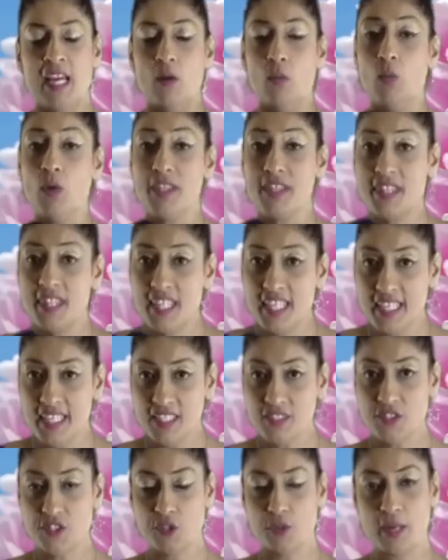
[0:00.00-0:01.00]
With
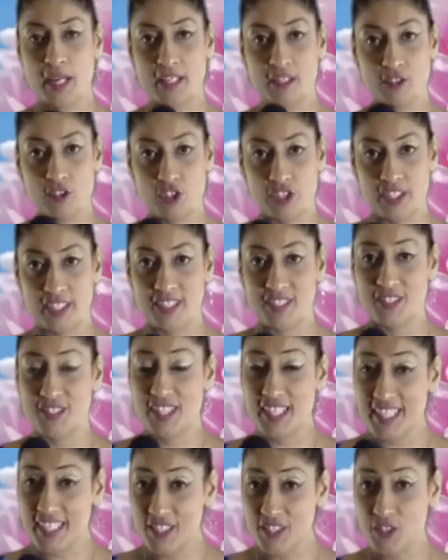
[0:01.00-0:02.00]
these two energies,
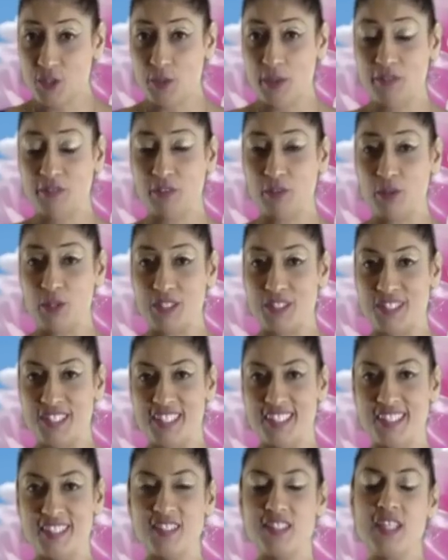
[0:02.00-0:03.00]
these two
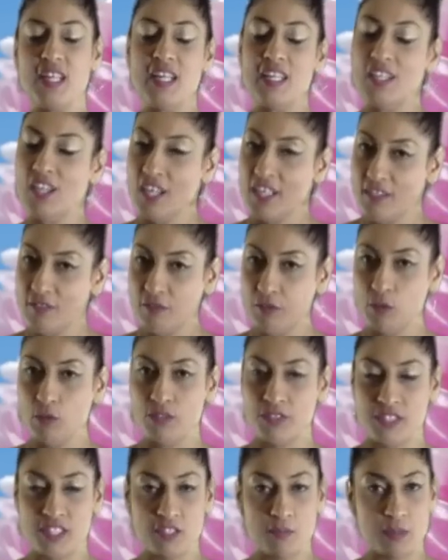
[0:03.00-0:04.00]
influences, not
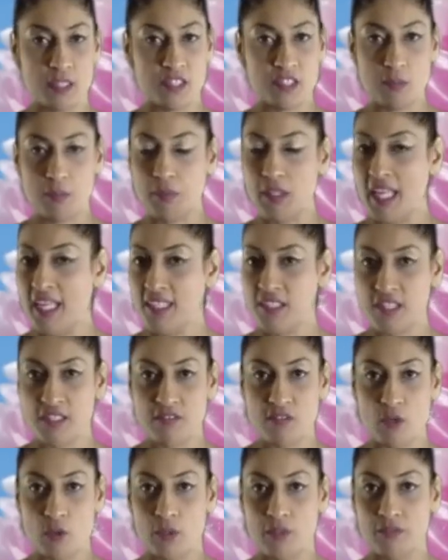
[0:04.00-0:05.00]
influences because the planets
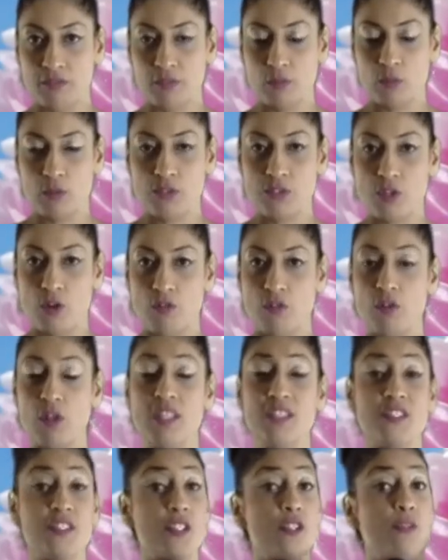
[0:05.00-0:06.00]
have no influence over
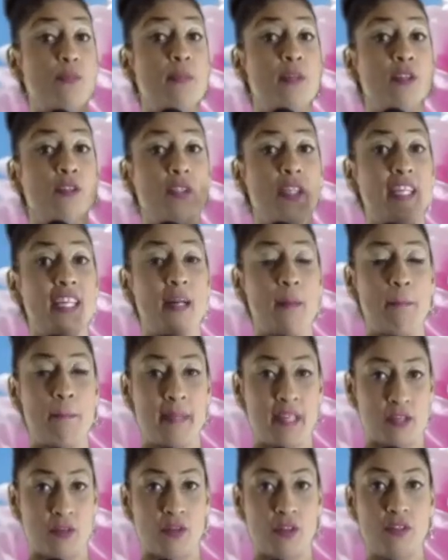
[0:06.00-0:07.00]
us, they're merely a
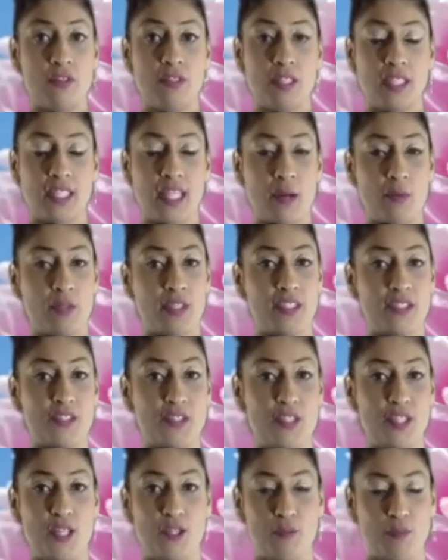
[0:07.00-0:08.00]
mirror, allowing us
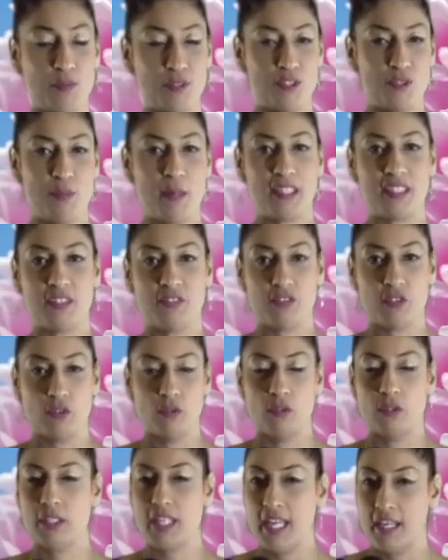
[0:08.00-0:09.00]
another perspective to
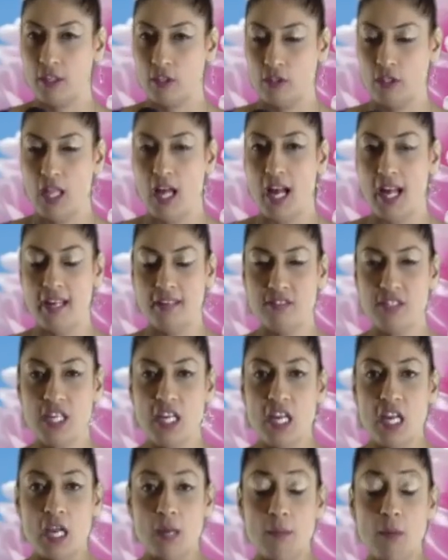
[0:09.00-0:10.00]
look at our lives.
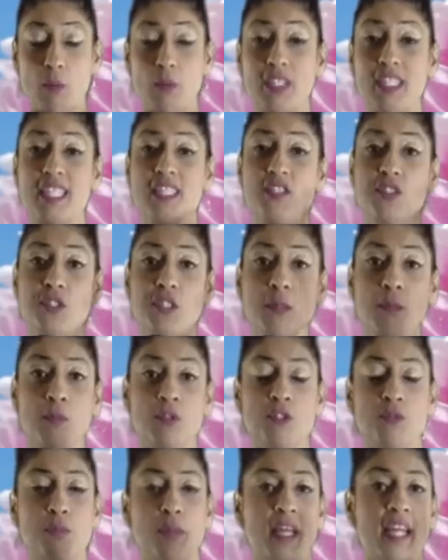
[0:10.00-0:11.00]
But with these
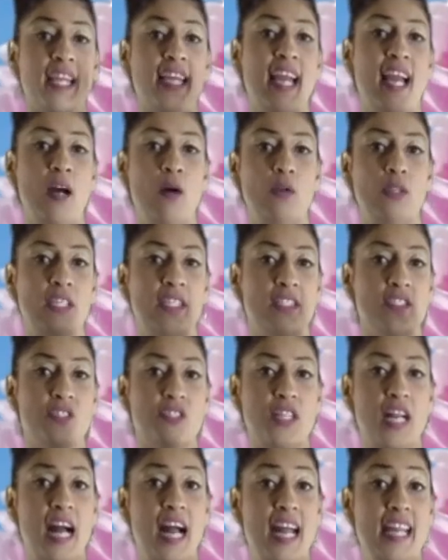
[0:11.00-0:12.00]
symbols playing out in the
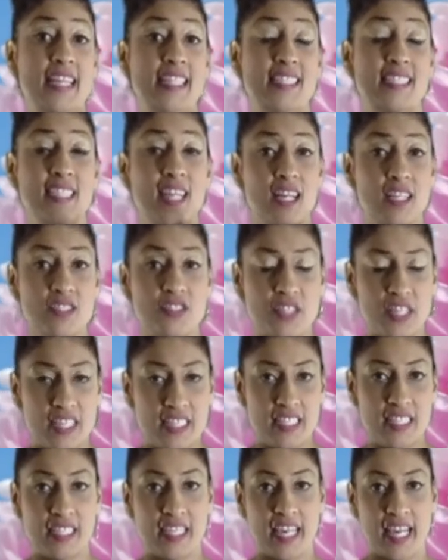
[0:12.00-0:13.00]
sky, it does
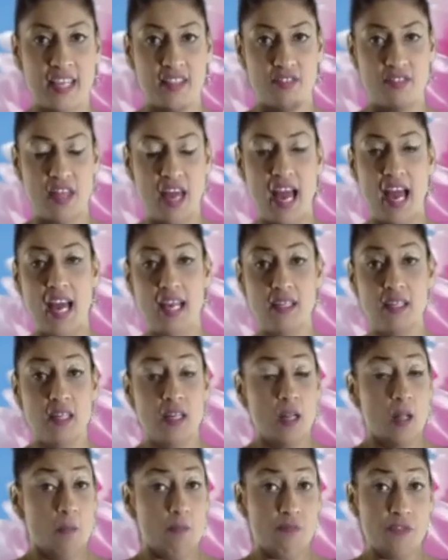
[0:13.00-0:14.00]
indicate that
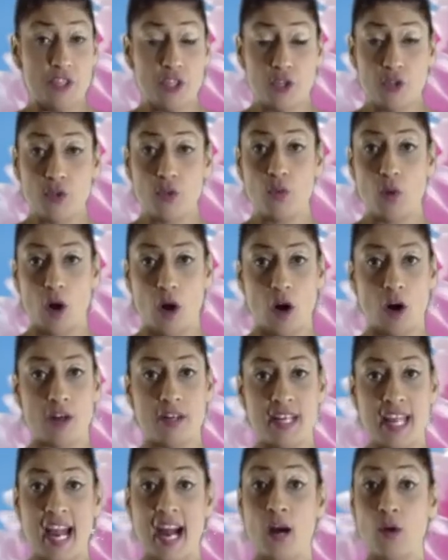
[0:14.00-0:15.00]
you are
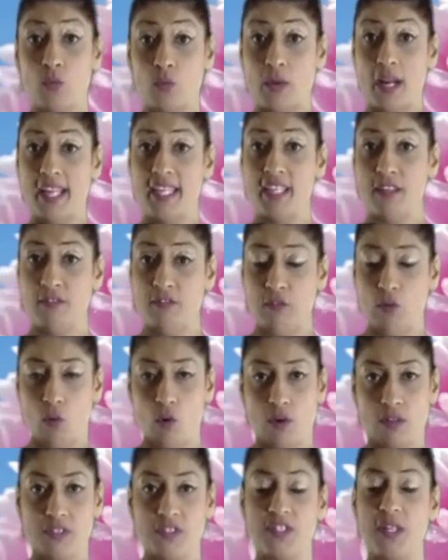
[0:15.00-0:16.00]
now ready
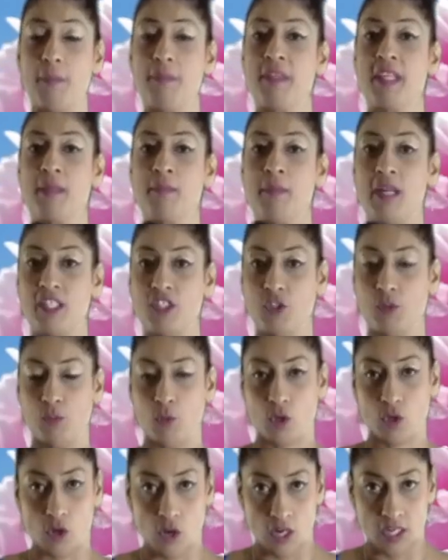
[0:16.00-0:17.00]
for something much
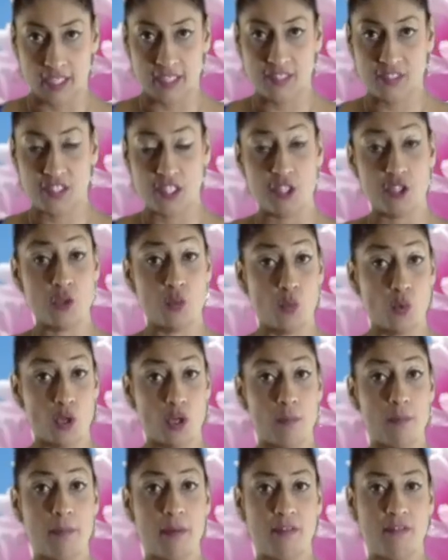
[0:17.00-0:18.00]
more honest than you
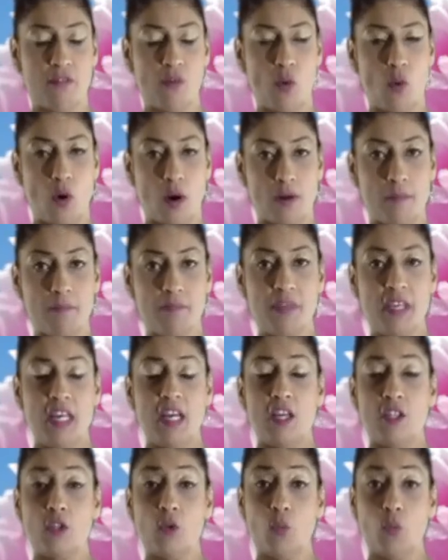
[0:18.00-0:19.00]
were before.
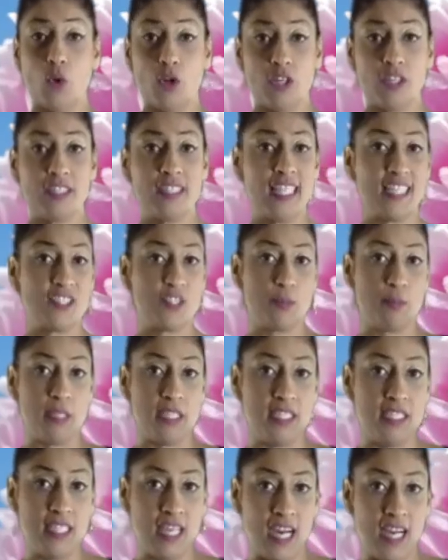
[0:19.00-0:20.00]
The work that's
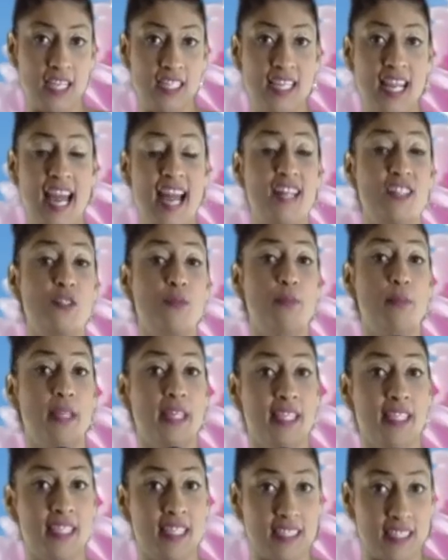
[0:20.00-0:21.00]
been done has
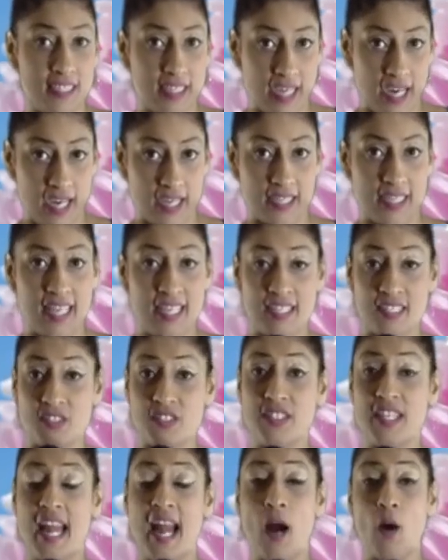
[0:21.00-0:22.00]
been done and
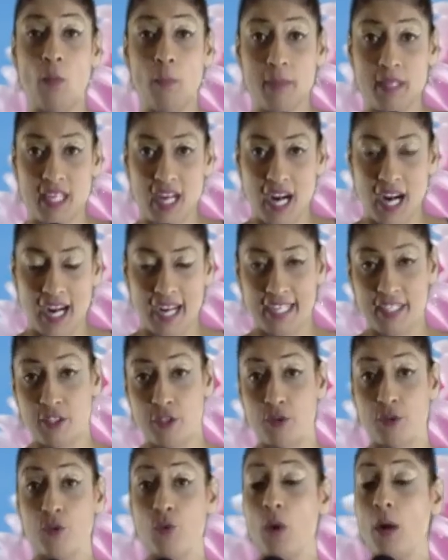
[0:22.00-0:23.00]
is now behind
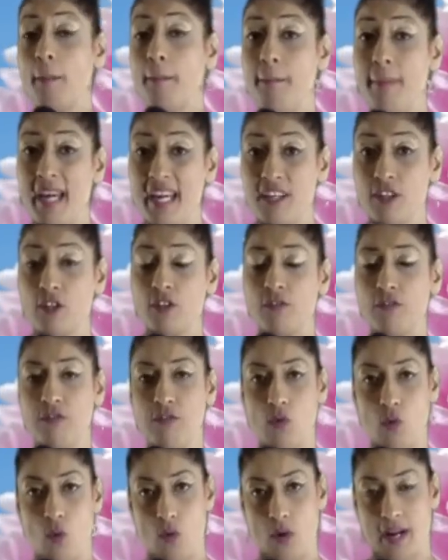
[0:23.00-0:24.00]
you. You are better
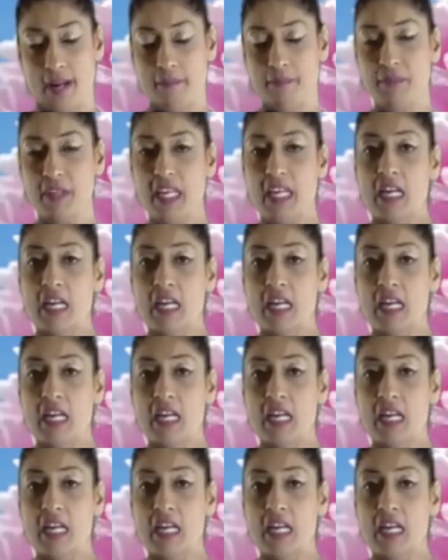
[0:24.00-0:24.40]
for it.